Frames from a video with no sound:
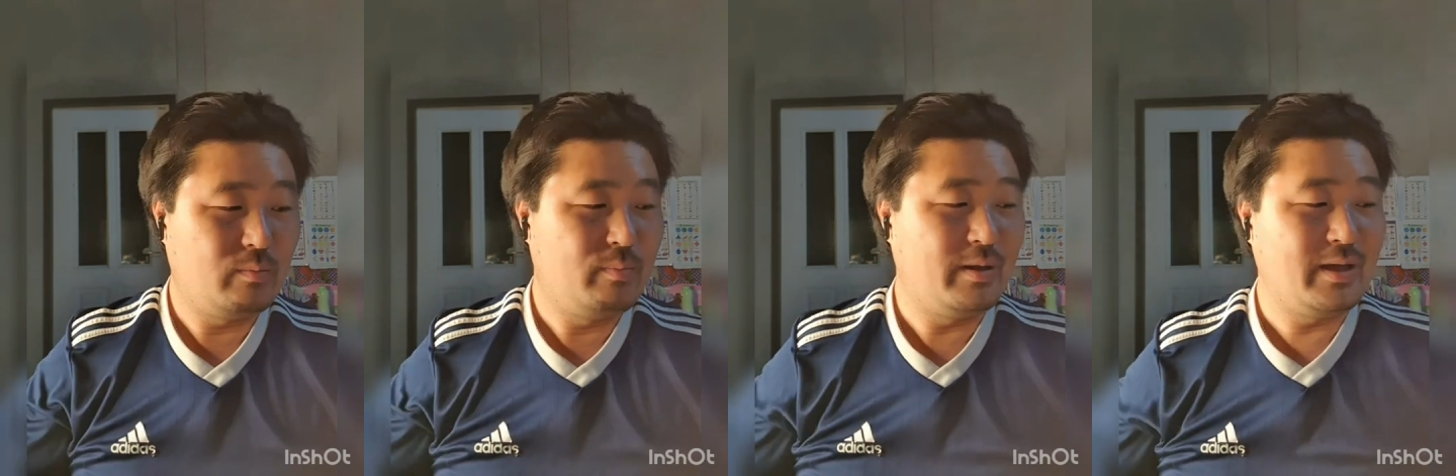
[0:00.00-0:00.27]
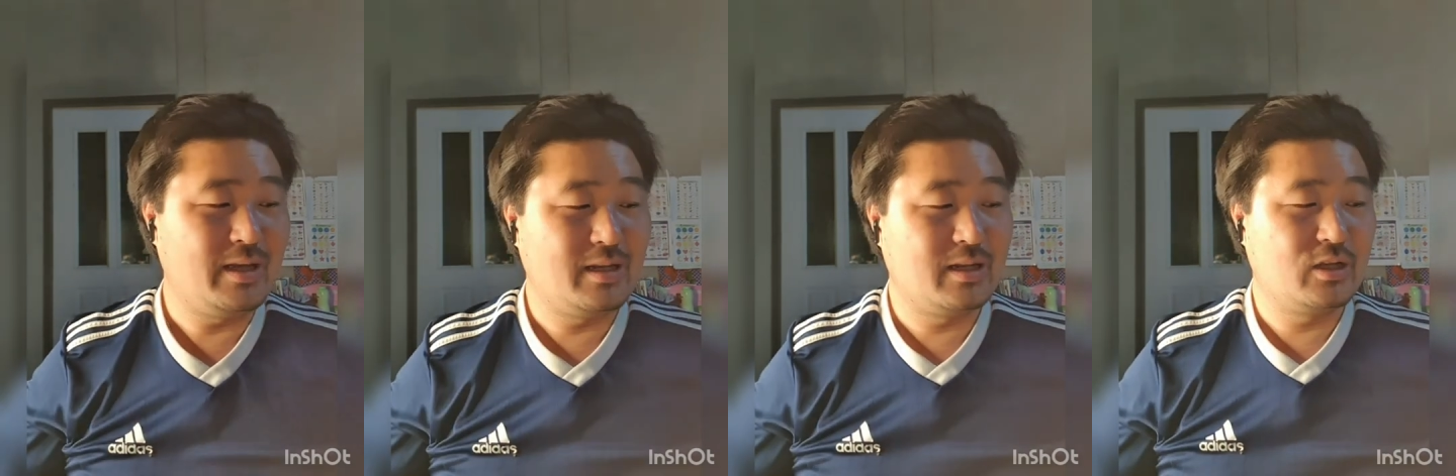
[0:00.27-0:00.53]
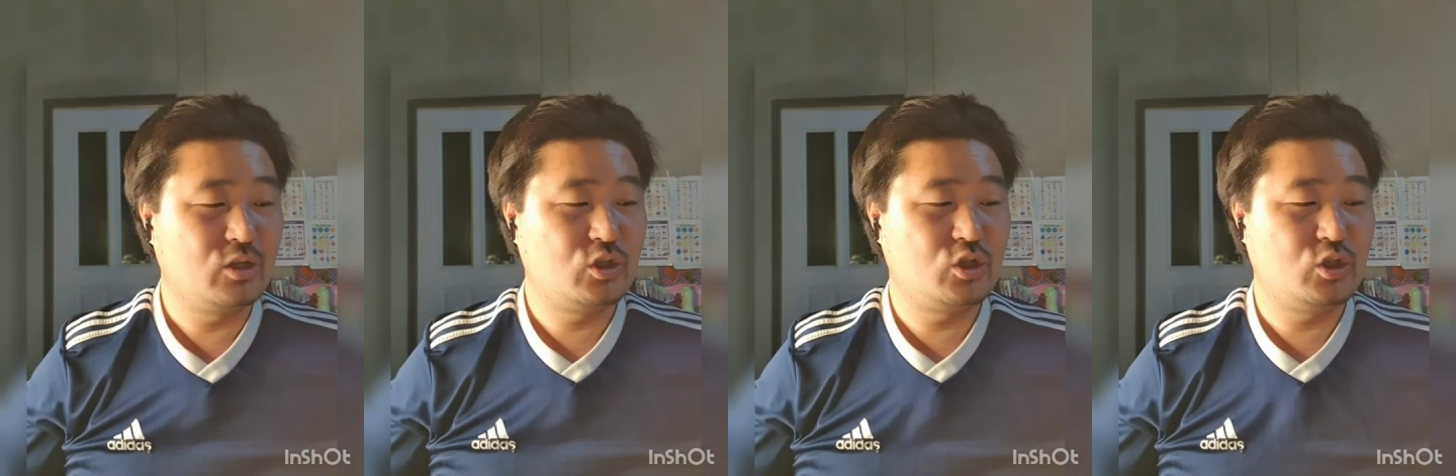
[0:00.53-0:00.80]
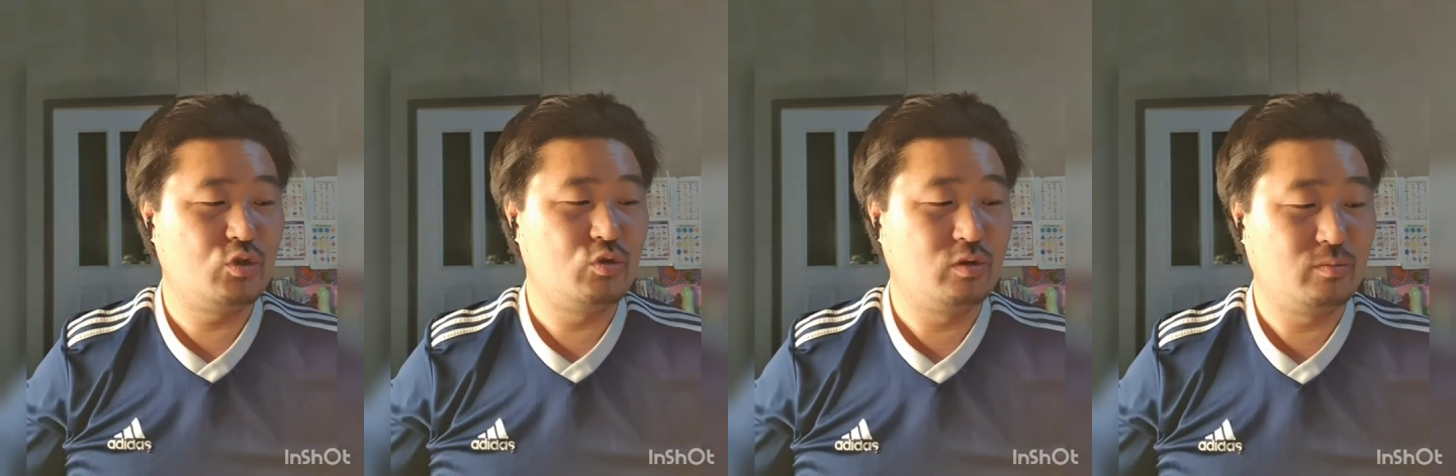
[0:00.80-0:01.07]
be in the
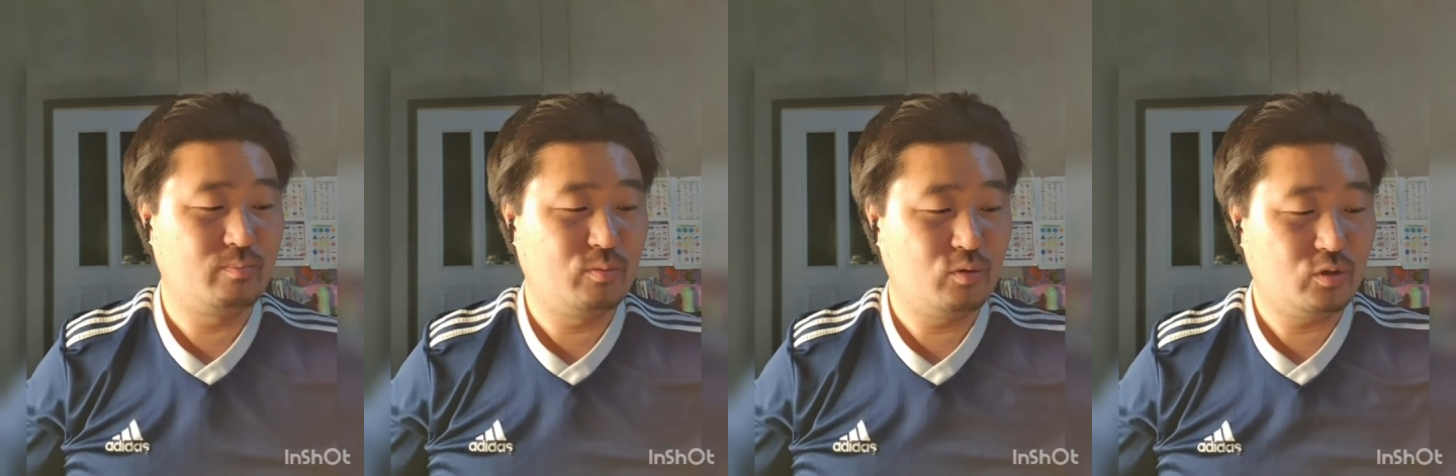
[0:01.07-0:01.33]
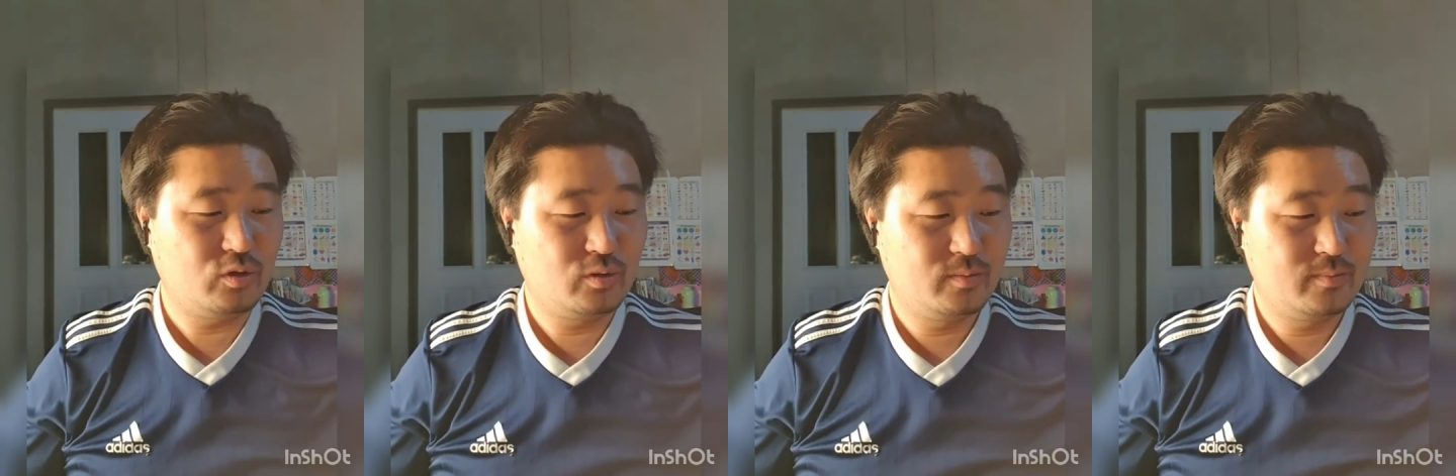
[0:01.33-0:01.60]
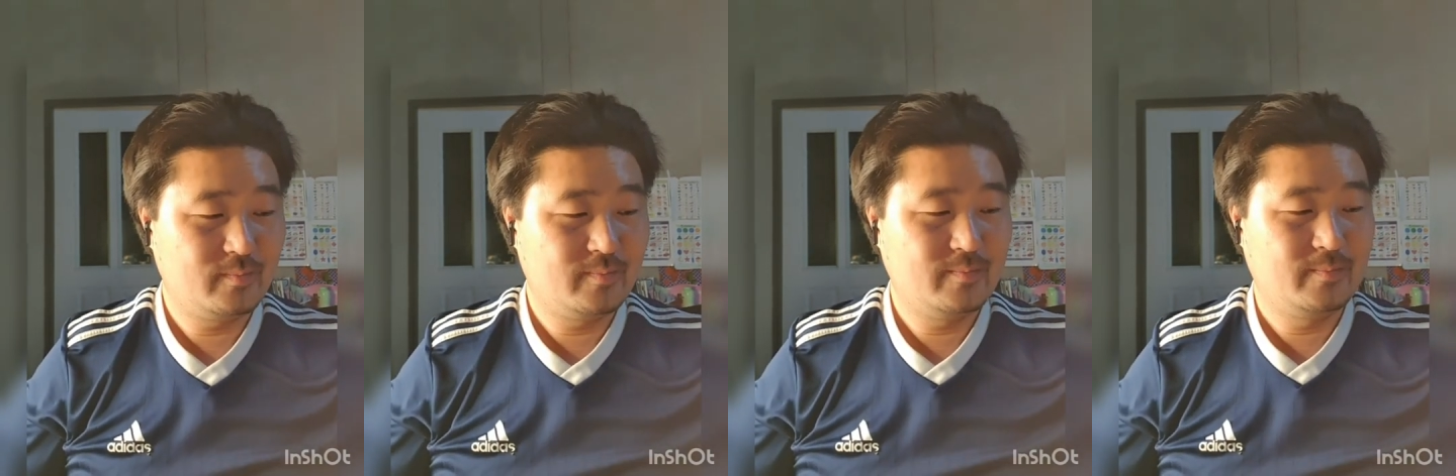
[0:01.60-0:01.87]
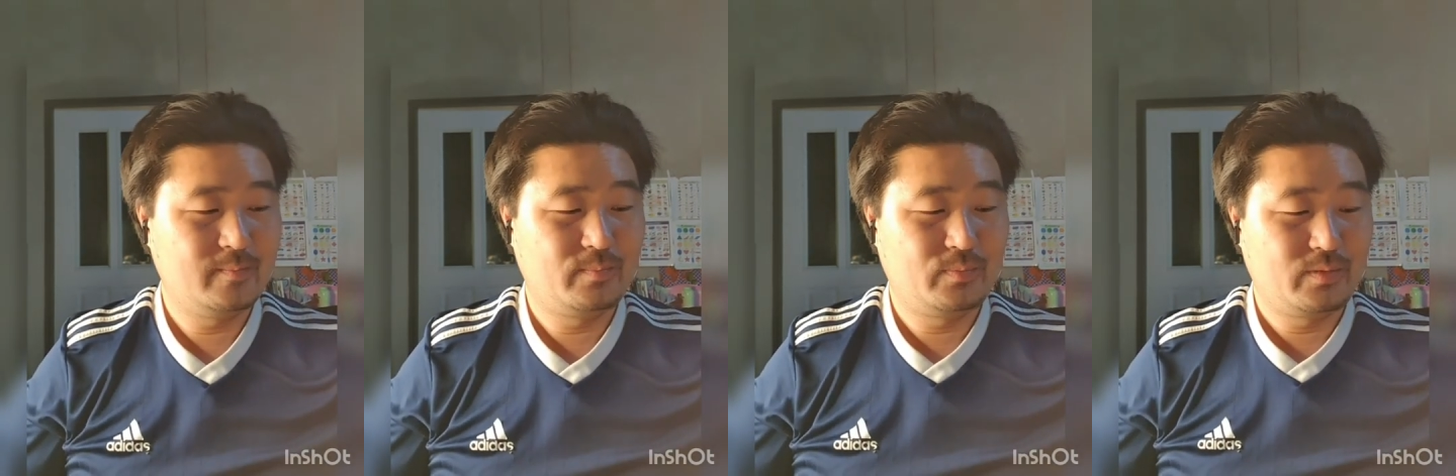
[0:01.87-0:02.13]
student book,
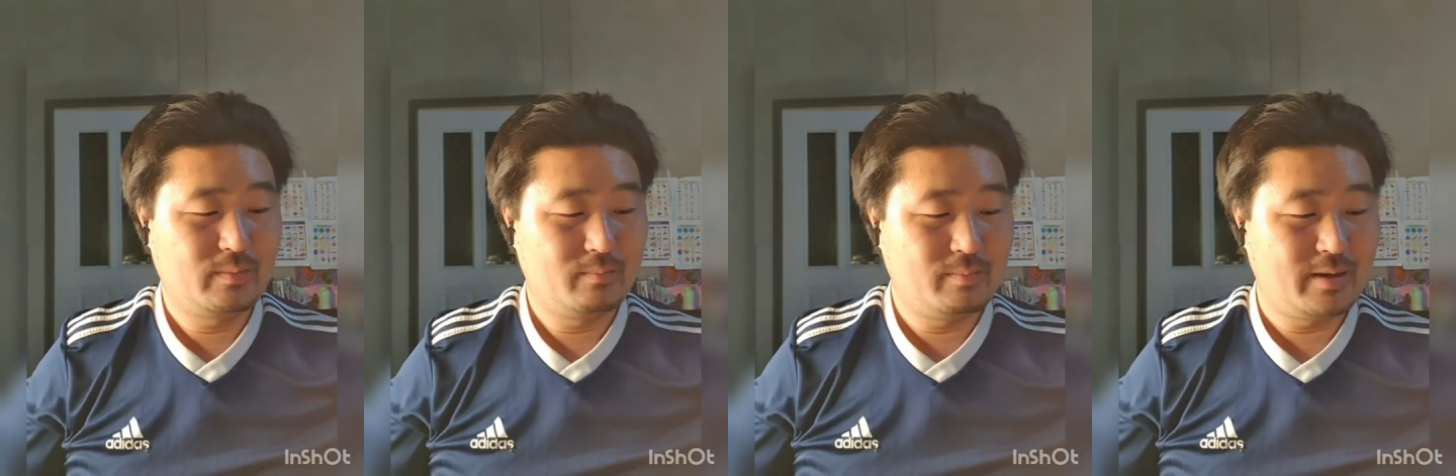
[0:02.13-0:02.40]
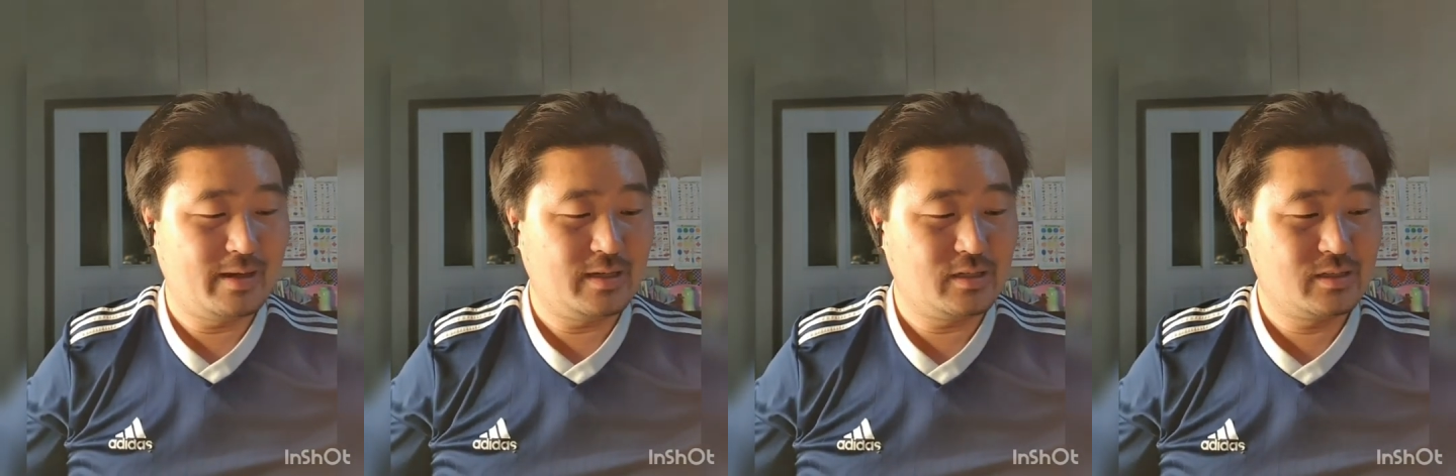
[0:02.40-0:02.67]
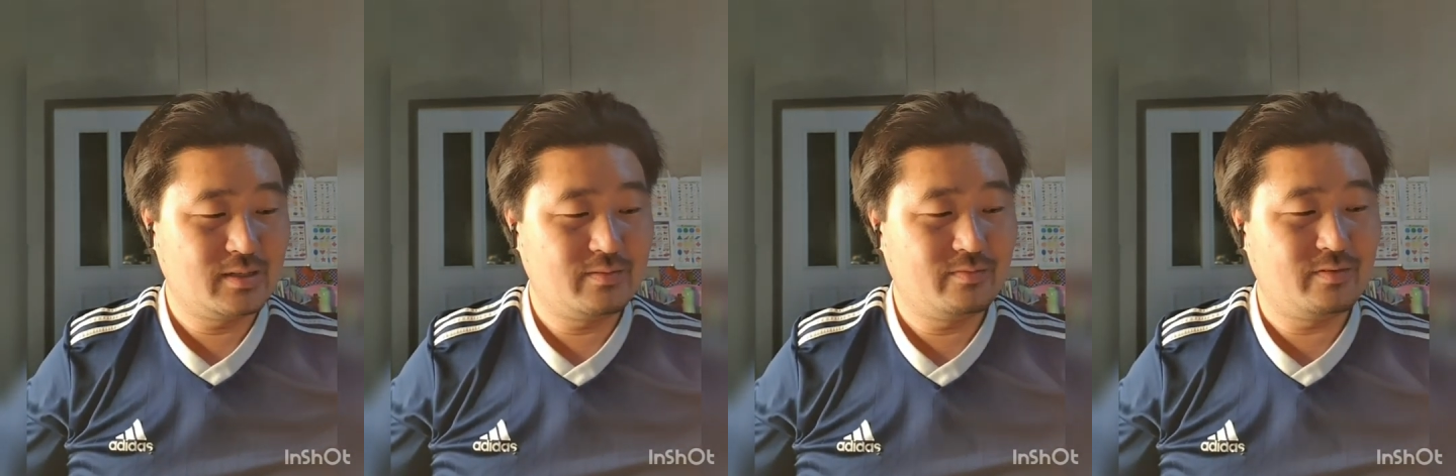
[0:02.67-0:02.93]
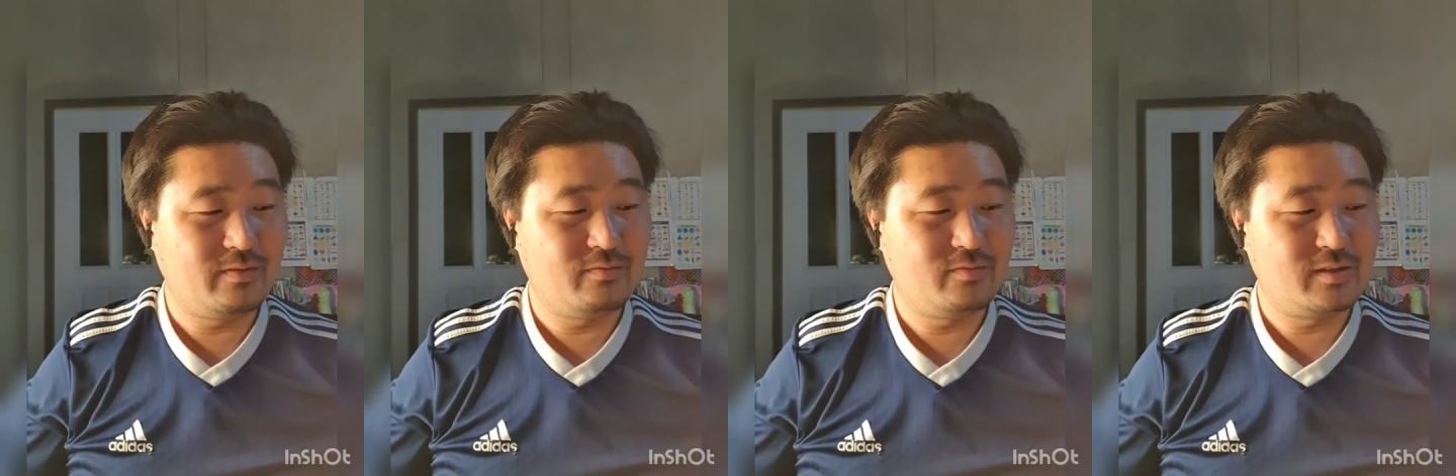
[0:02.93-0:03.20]
page
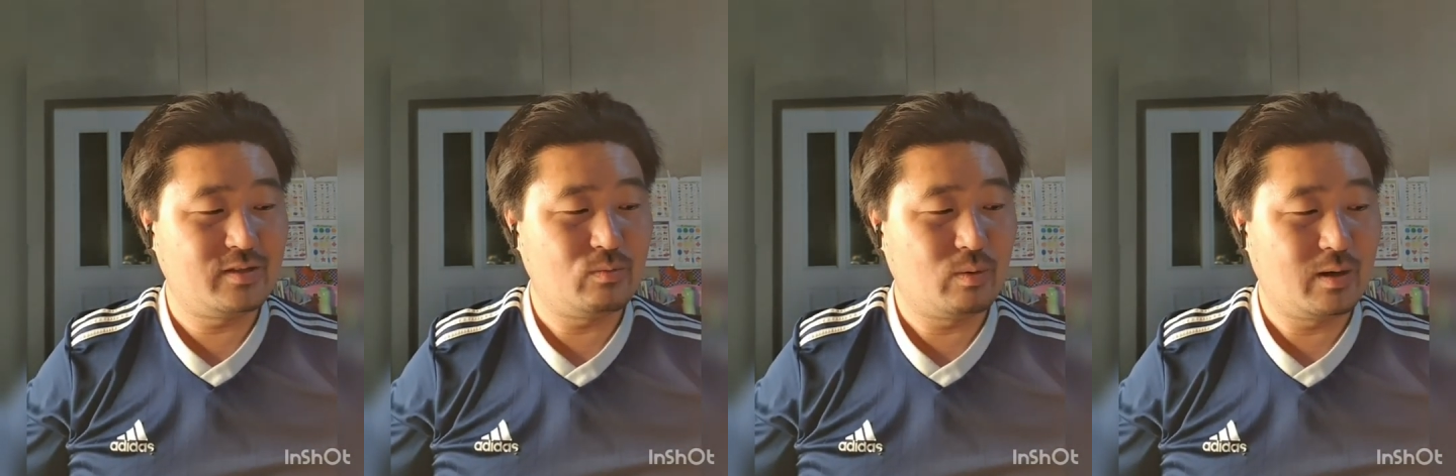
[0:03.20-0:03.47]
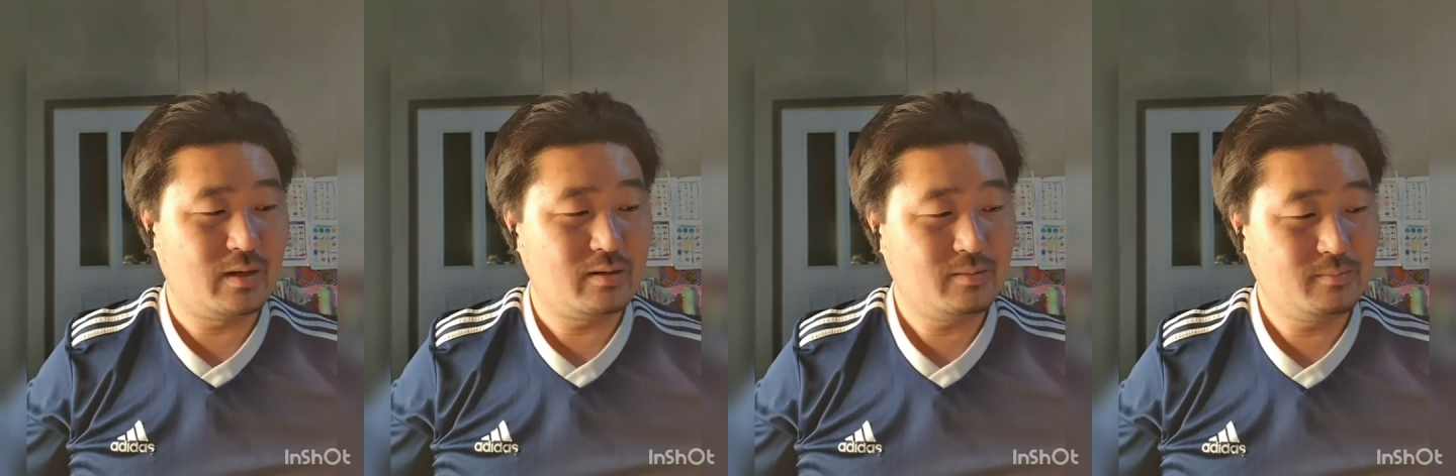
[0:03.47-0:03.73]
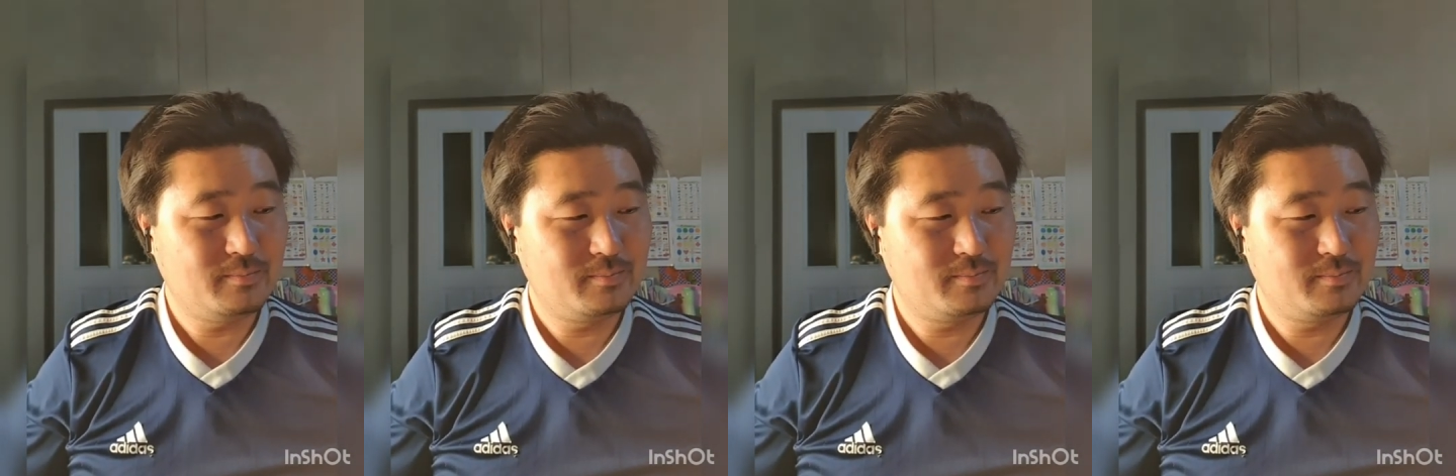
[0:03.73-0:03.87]
51.